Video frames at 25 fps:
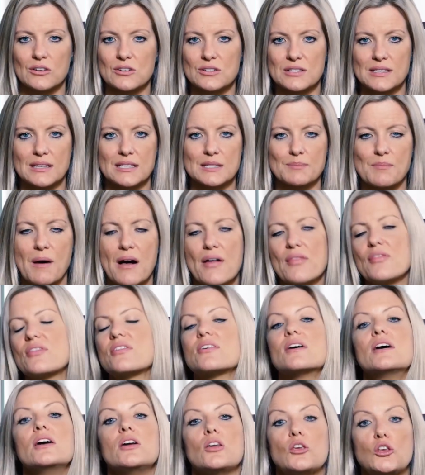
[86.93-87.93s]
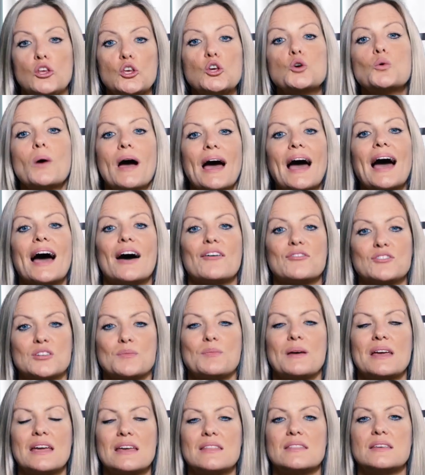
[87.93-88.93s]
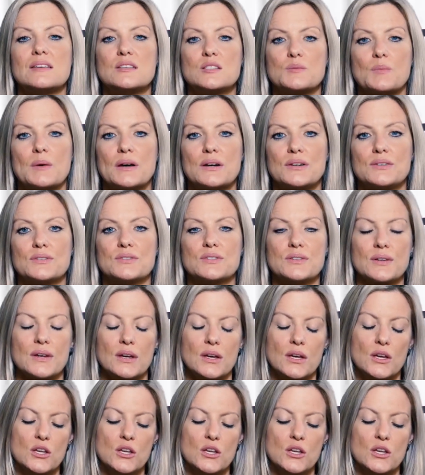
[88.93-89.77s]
this month, you have to pay these bills.